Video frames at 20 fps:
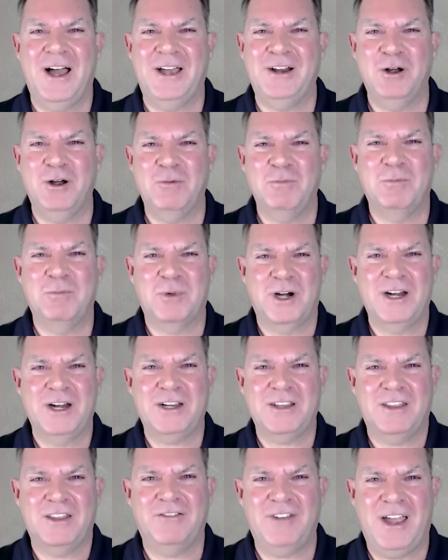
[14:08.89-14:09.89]
I don't yeah.
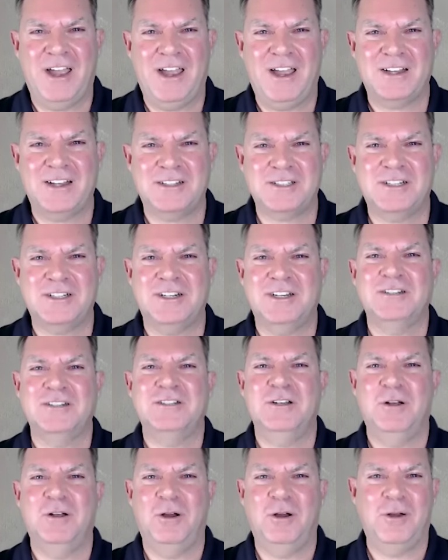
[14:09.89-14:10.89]
break the fast
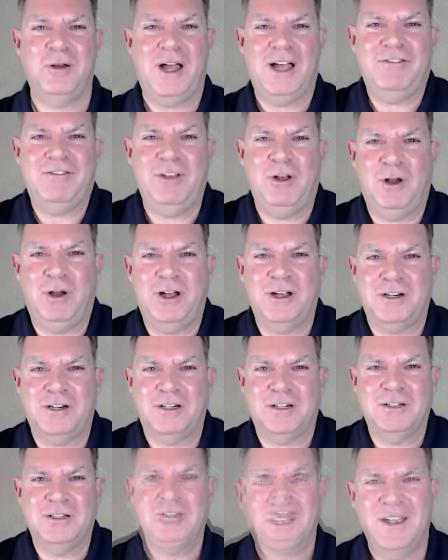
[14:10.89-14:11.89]
until I feel
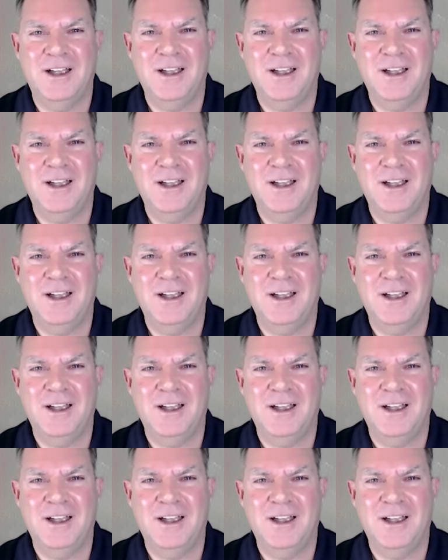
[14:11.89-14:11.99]
hunger.